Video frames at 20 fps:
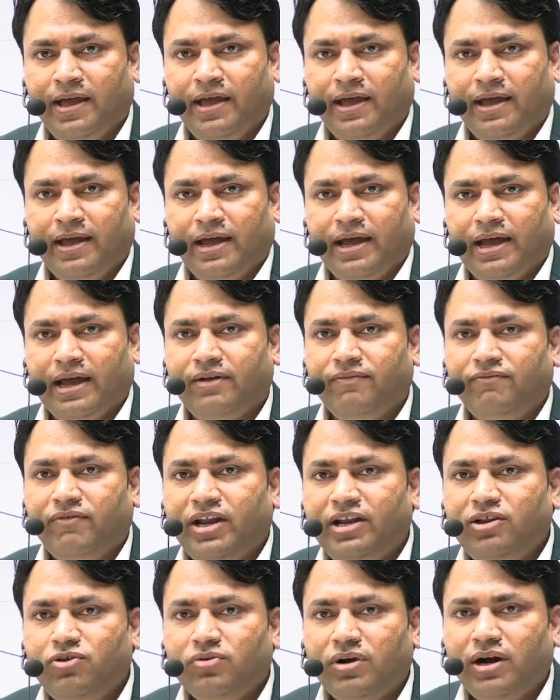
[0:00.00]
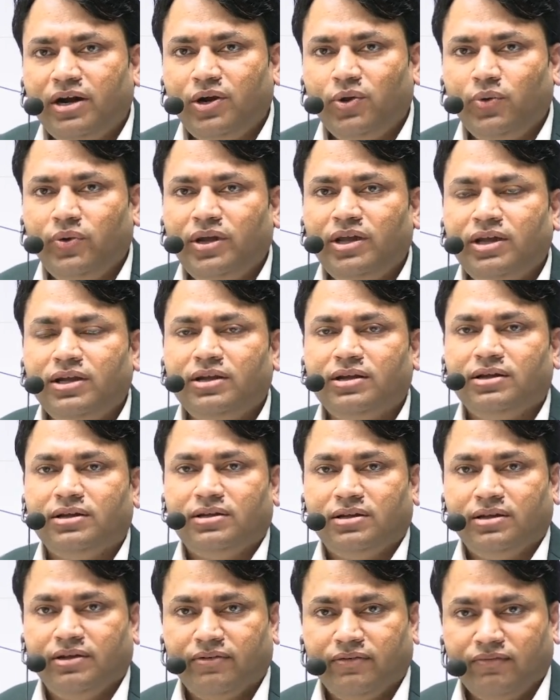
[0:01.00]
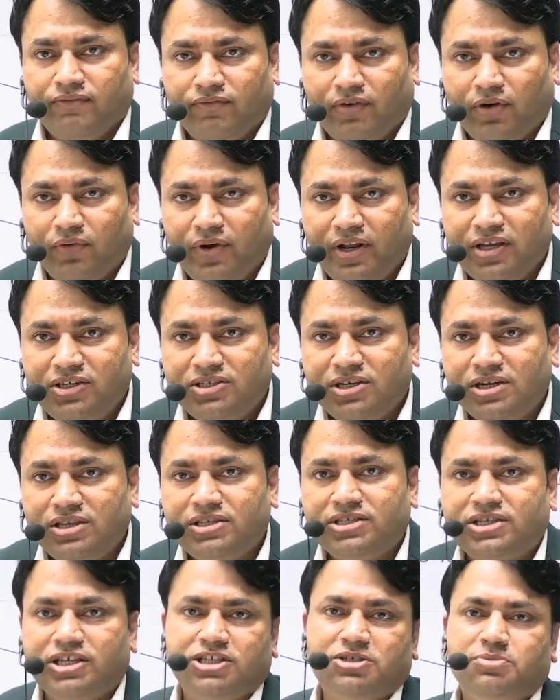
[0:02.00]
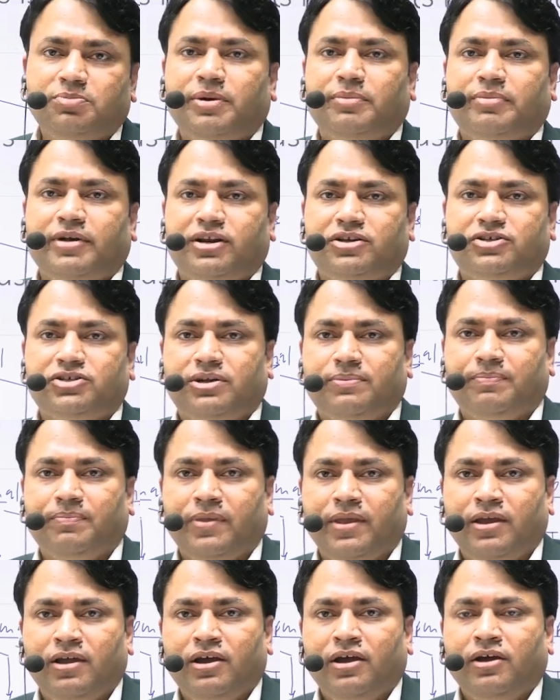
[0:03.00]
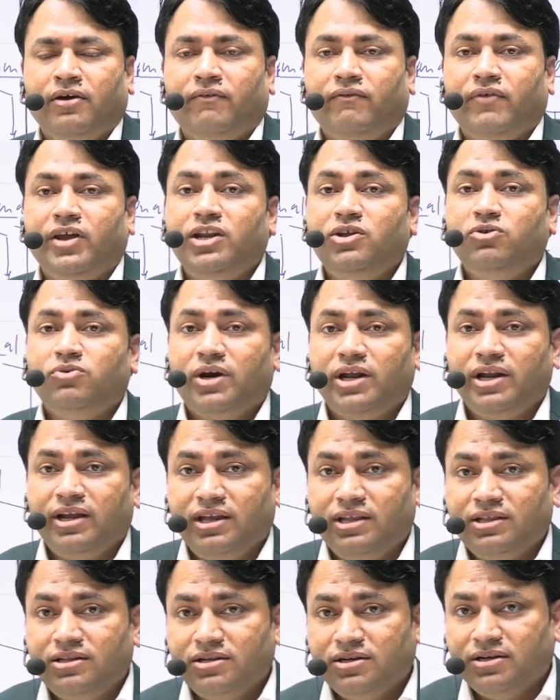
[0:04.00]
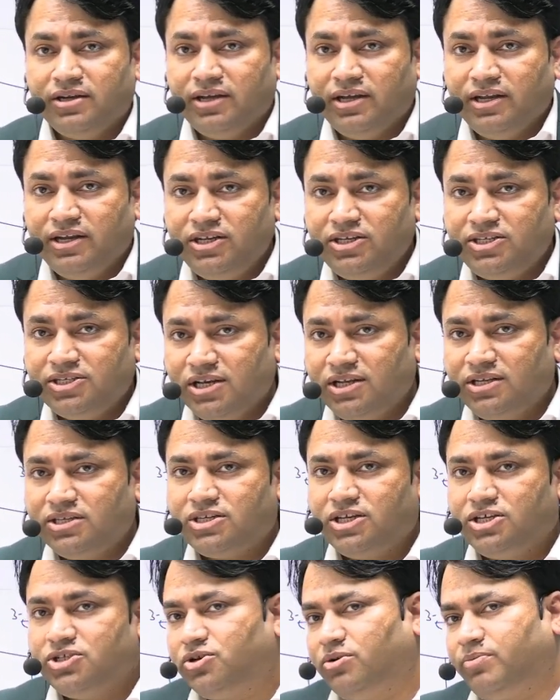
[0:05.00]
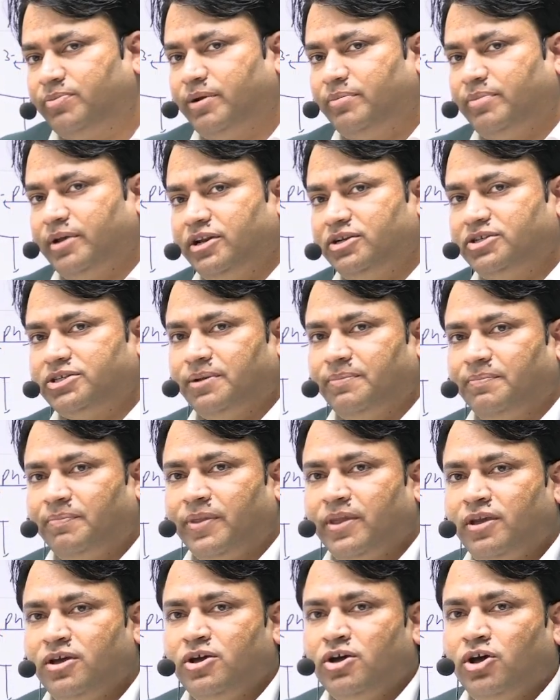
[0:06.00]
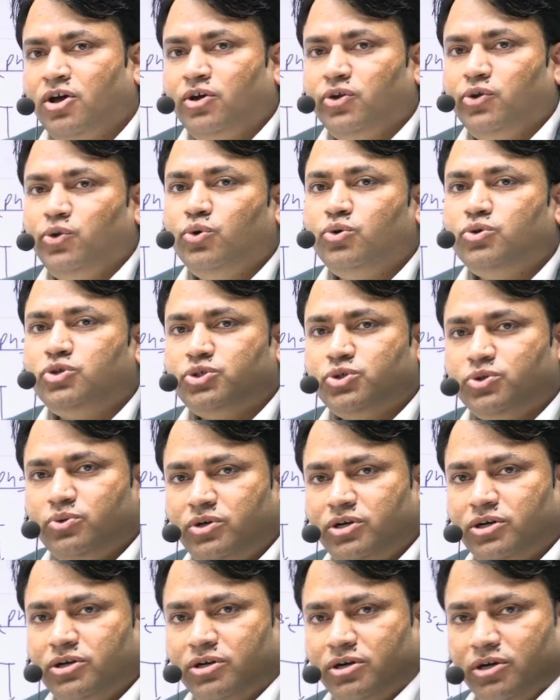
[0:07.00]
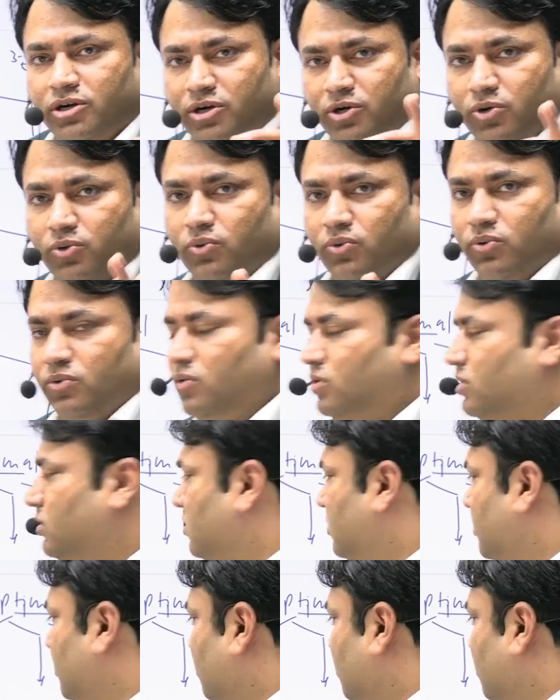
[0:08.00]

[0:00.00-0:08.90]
And when you are doing foundational stage preparation, when you are in the initial stage of preparation, you should do your